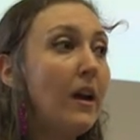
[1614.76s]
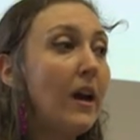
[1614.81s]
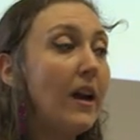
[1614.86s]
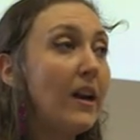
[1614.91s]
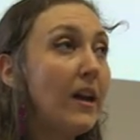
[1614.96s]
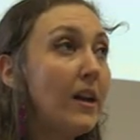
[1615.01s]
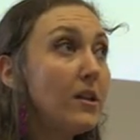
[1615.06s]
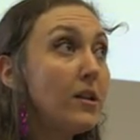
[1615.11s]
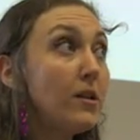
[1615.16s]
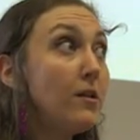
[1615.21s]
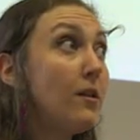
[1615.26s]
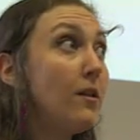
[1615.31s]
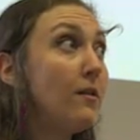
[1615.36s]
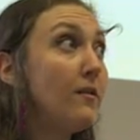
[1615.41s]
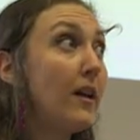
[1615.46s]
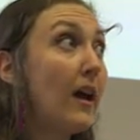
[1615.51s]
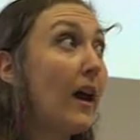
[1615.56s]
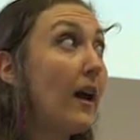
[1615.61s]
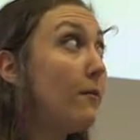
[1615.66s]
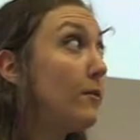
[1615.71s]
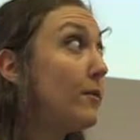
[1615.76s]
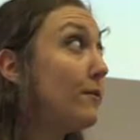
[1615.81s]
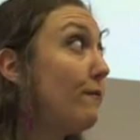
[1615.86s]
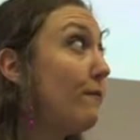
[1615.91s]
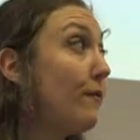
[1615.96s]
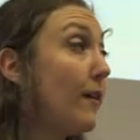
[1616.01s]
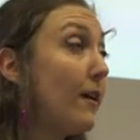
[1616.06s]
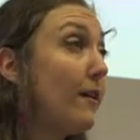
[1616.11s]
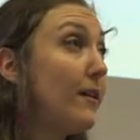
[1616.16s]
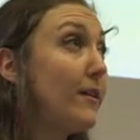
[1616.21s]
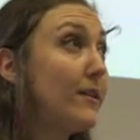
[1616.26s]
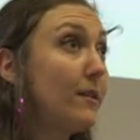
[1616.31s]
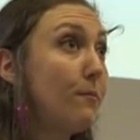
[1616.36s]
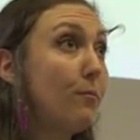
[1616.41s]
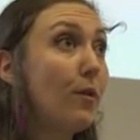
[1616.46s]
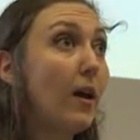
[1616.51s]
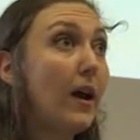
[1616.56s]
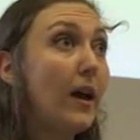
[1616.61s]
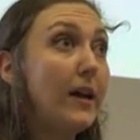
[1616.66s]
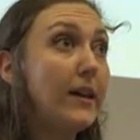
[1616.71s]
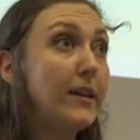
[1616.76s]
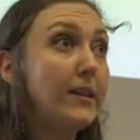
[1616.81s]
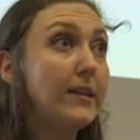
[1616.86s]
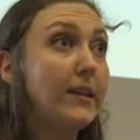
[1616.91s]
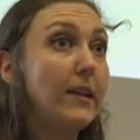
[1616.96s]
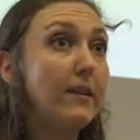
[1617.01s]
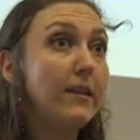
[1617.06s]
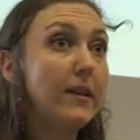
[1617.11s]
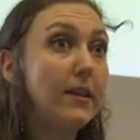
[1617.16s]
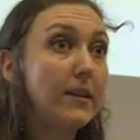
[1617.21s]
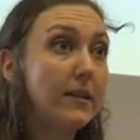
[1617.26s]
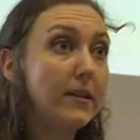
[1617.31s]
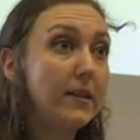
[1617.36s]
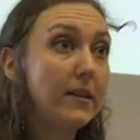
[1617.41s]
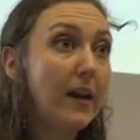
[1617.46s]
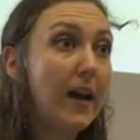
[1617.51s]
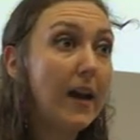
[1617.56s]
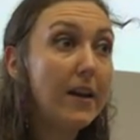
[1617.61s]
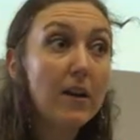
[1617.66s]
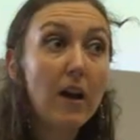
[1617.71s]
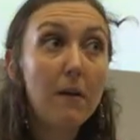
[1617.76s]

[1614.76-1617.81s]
And I should note that I was very surprised that this had